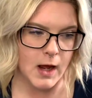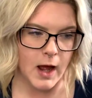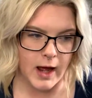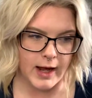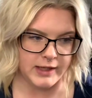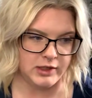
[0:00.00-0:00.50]

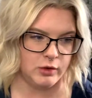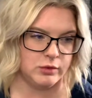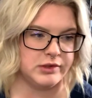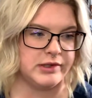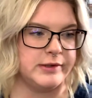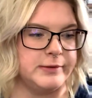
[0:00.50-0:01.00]
I
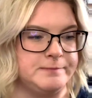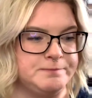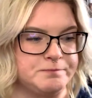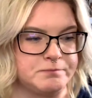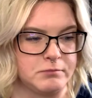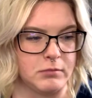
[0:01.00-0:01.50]
don't.
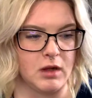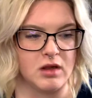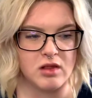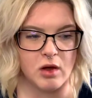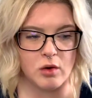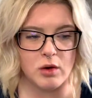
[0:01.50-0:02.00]

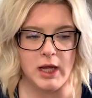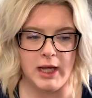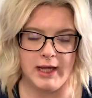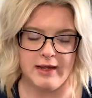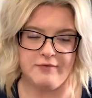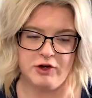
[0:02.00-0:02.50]
So
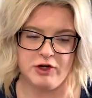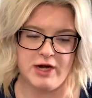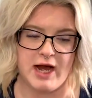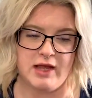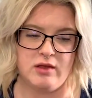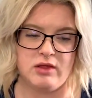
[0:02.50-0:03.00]
if you're
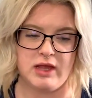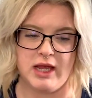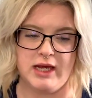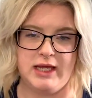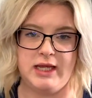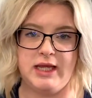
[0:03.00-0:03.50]
not using
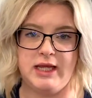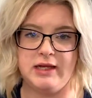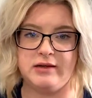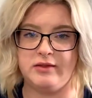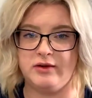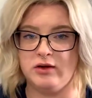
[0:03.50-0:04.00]
any
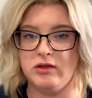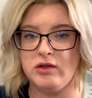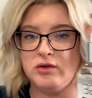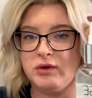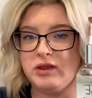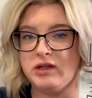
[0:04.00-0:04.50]
heat, there is no
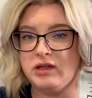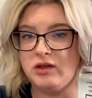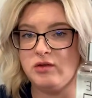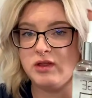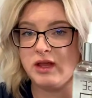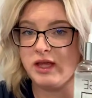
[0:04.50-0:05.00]
reason to
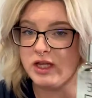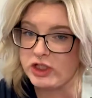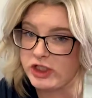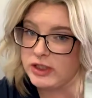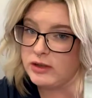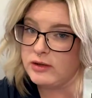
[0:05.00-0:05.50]
use a heat
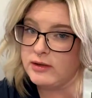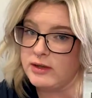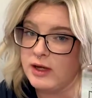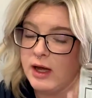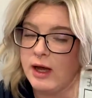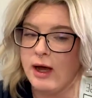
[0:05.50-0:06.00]
shield,
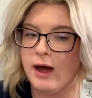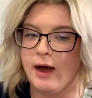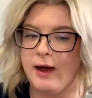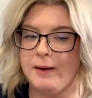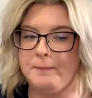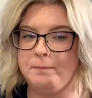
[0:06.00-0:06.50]

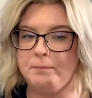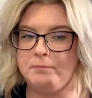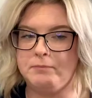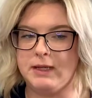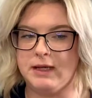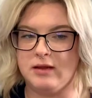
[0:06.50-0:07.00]

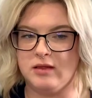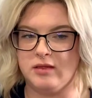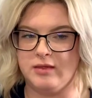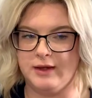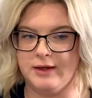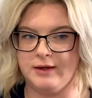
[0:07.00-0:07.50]
because
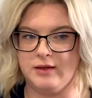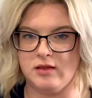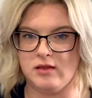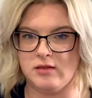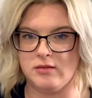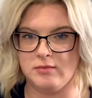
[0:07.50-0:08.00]
that is
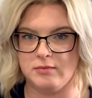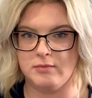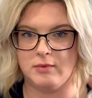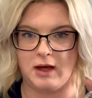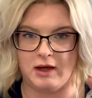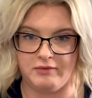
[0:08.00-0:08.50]

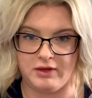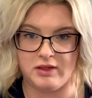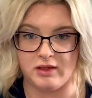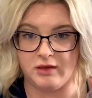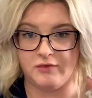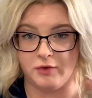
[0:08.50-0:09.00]

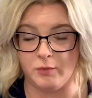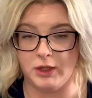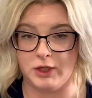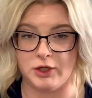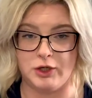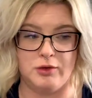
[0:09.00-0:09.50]
obviously for when
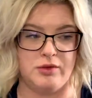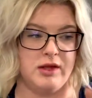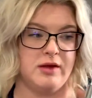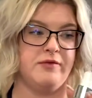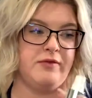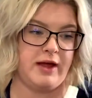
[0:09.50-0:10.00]
you're using a
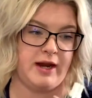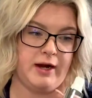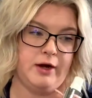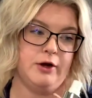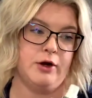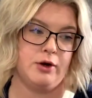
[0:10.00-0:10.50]
flat
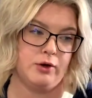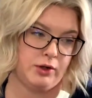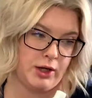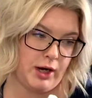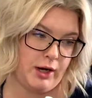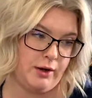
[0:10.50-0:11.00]
iron or curling
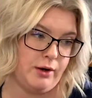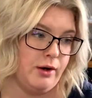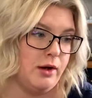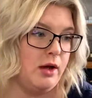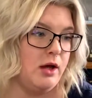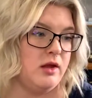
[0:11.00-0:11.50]
iron,
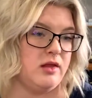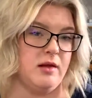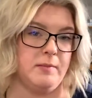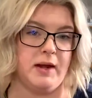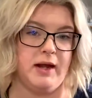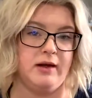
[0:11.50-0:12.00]
some
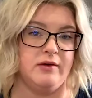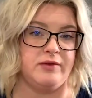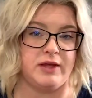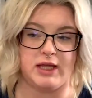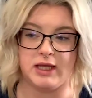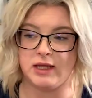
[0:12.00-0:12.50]
kind of
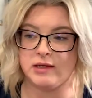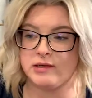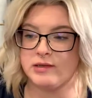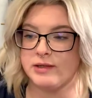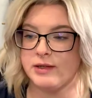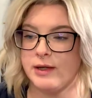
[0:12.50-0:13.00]

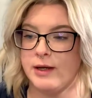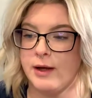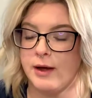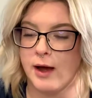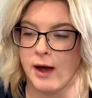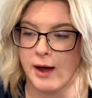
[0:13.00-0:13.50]
heat
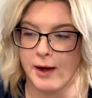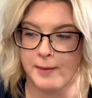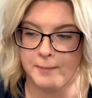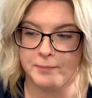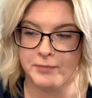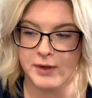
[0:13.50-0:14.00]

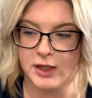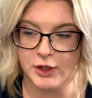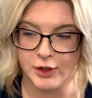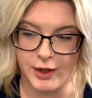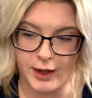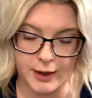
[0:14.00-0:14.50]
in your
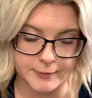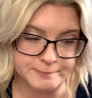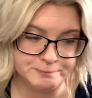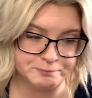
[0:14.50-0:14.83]
hair.